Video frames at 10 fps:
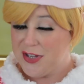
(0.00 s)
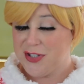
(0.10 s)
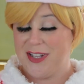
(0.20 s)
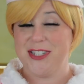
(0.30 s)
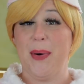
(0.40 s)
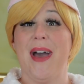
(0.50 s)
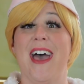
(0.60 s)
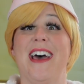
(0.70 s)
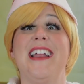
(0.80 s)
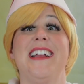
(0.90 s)
So let's go
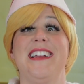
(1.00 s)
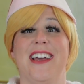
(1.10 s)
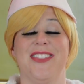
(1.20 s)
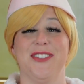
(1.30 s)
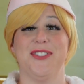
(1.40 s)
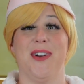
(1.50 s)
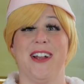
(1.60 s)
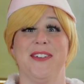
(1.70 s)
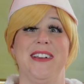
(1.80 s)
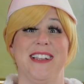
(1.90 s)
ahead and get those dry
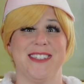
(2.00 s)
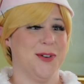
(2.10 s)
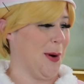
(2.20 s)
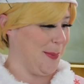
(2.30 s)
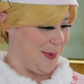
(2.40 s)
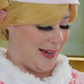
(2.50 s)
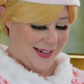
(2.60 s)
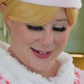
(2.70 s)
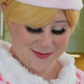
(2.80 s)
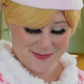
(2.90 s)
ingredients incorporated.